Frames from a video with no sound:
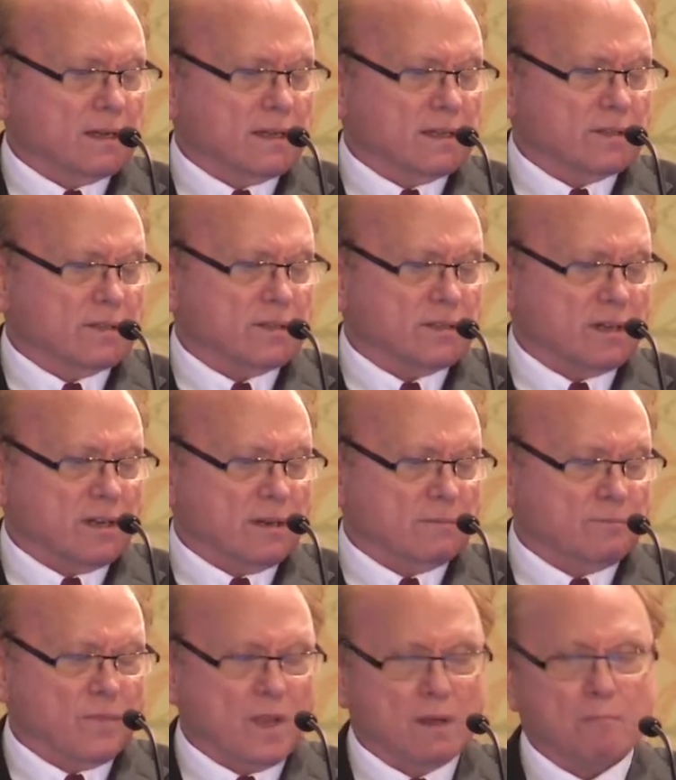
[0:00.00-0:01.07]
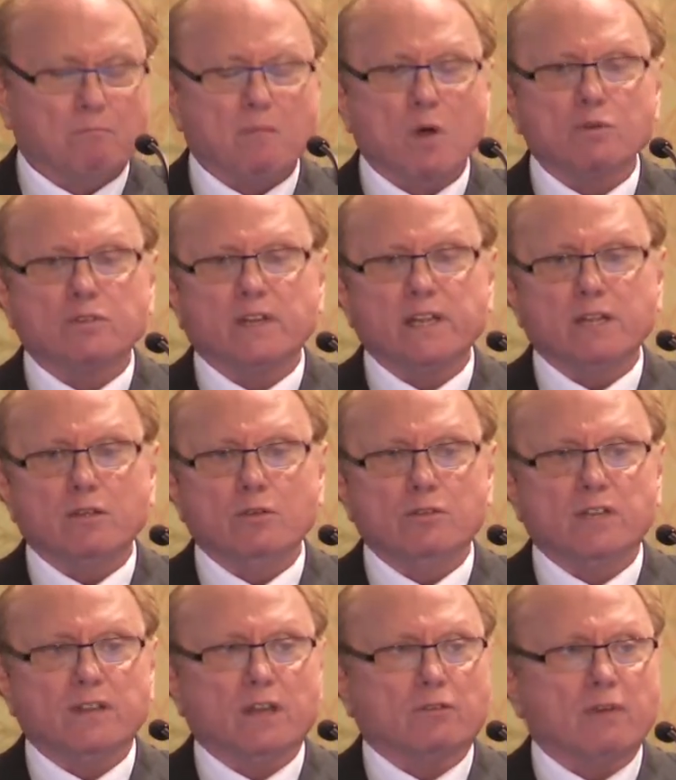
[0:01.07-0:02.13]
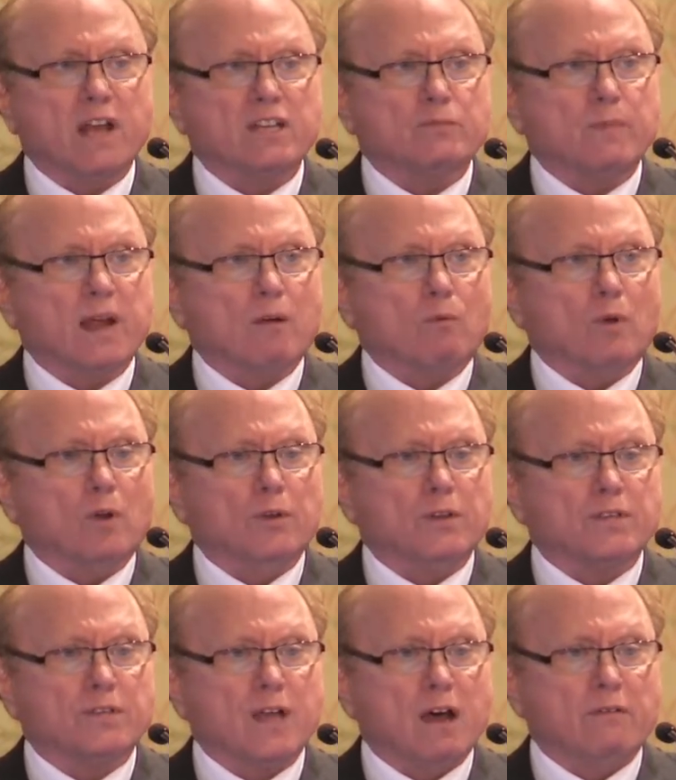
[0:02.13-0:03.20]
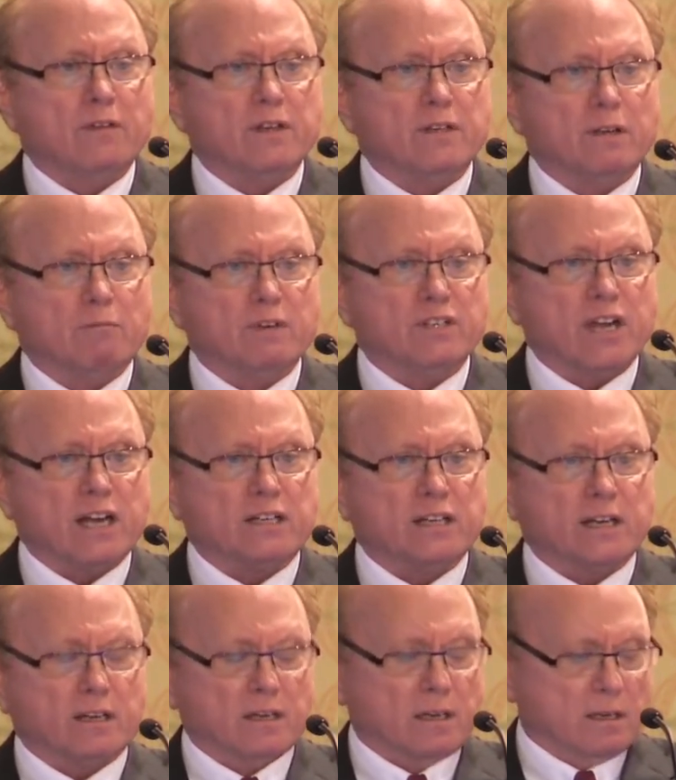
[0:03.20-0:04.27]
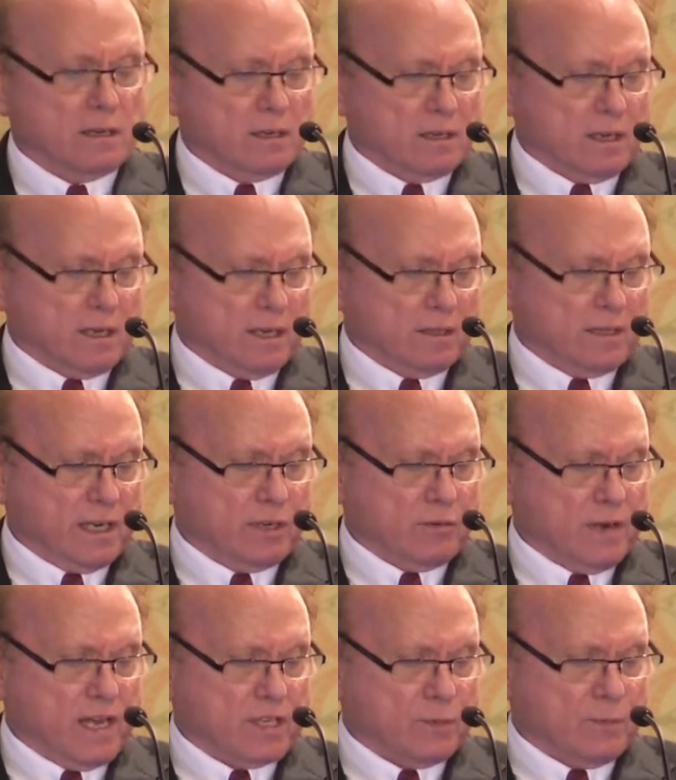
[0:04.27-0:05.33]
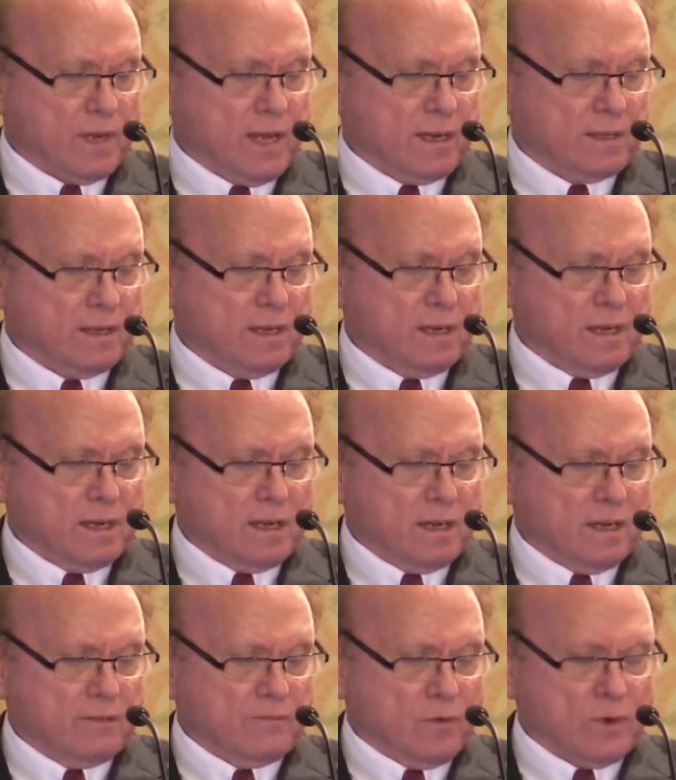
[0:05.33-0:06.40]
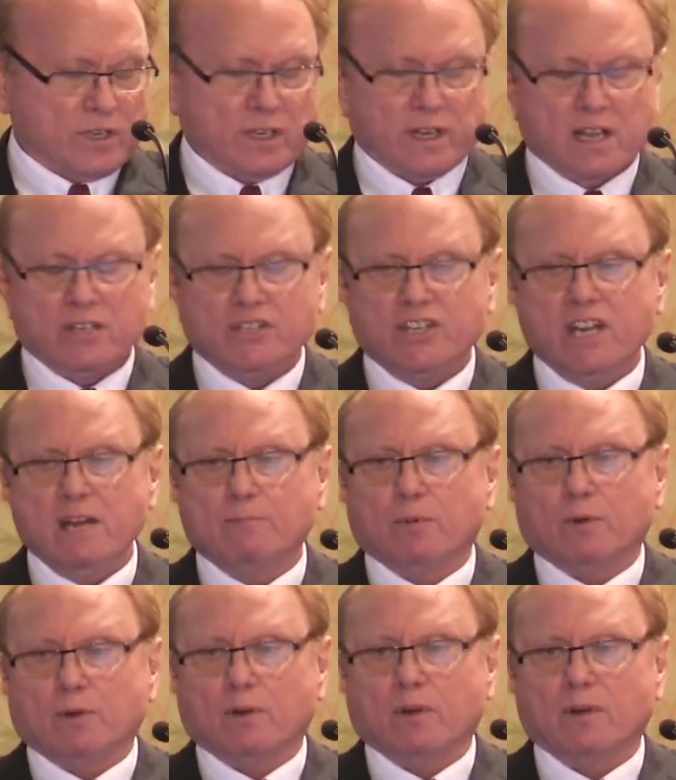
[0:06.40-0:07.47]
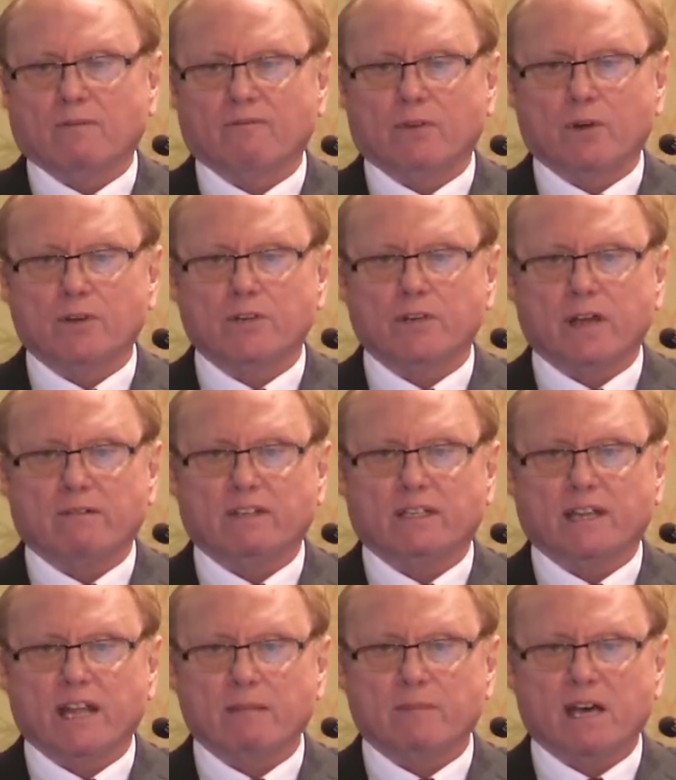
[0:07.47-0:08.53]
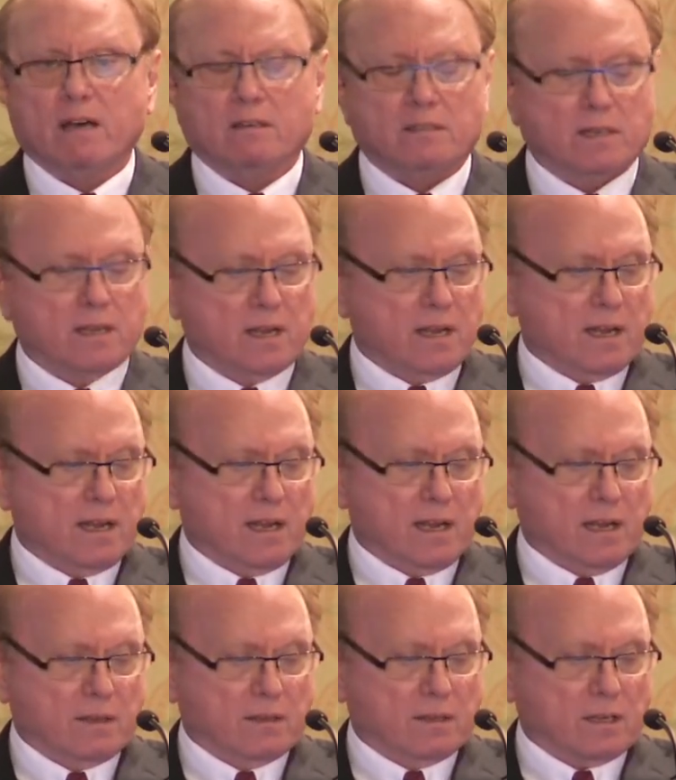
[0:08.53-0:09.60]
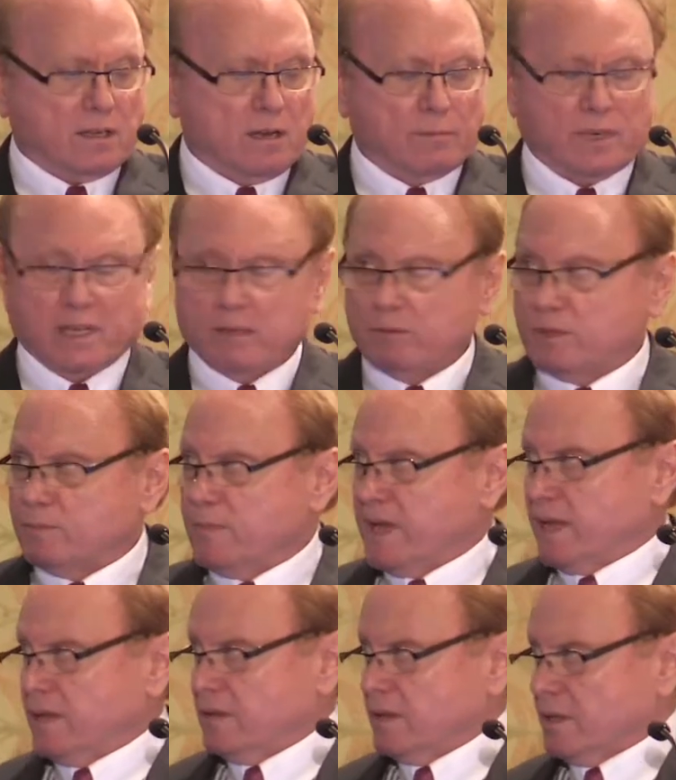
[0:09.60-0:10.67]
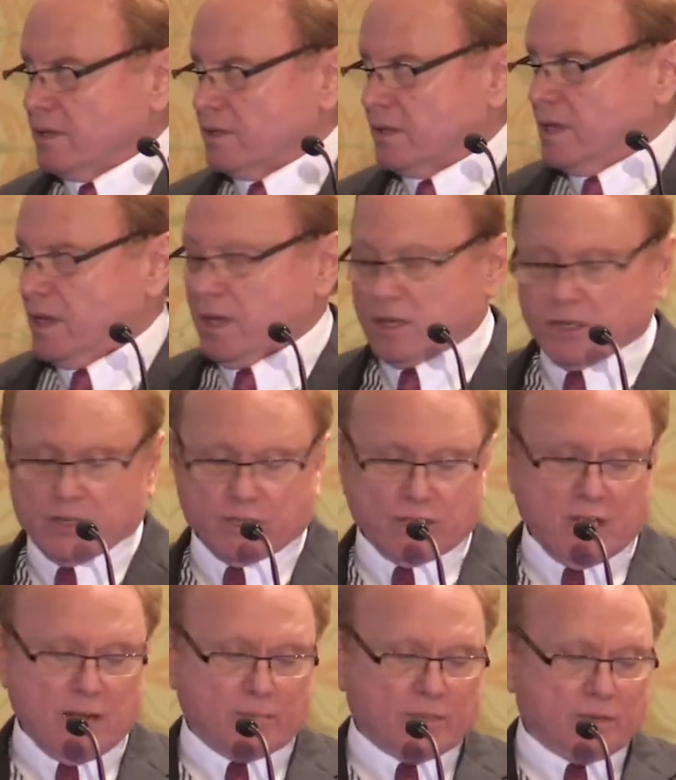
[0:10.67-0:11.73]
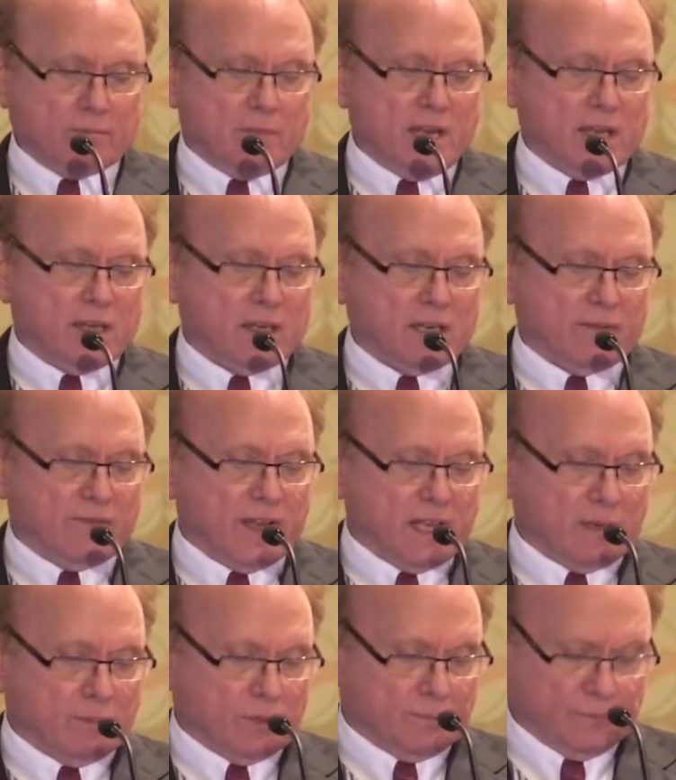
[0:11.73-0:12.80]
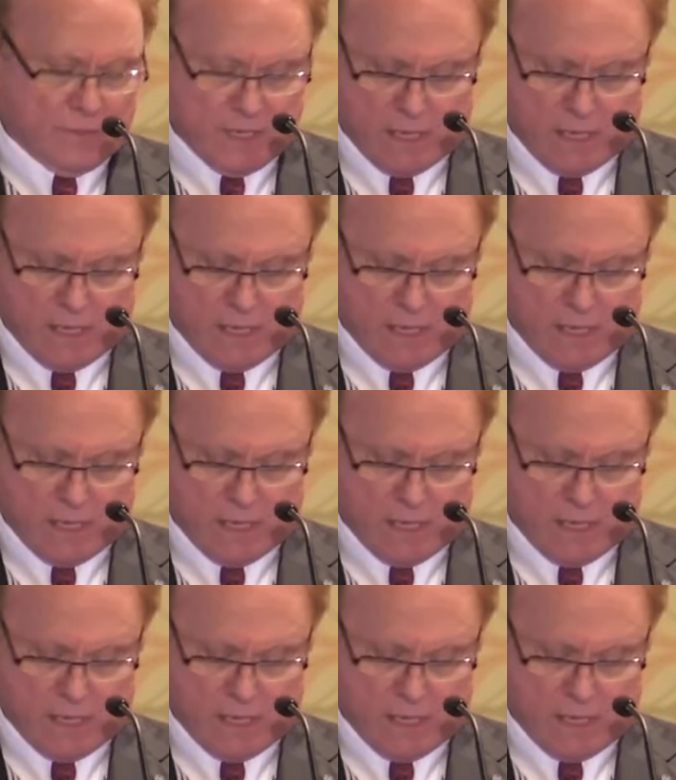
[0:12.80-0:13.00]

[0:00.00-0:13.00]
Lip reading: It's mostly used in the transplant world to salvage a rejecting kidney transplant. Unfortunately, a cheaper version of it came out, and the company that was making this stopped making it available.